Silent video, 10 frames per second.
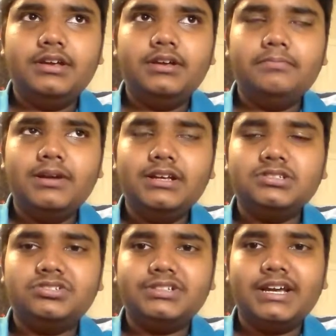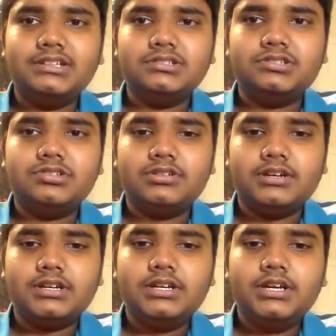he brings change to
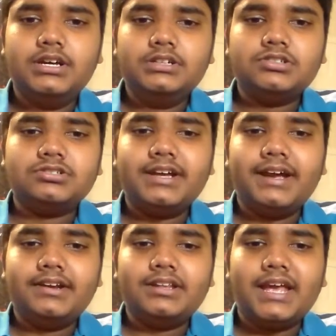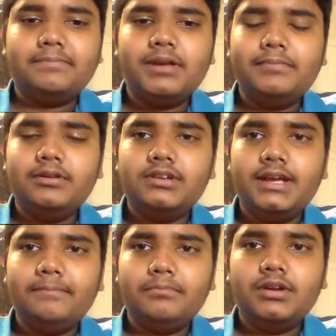the society. Like,
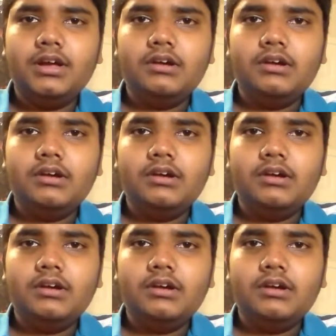he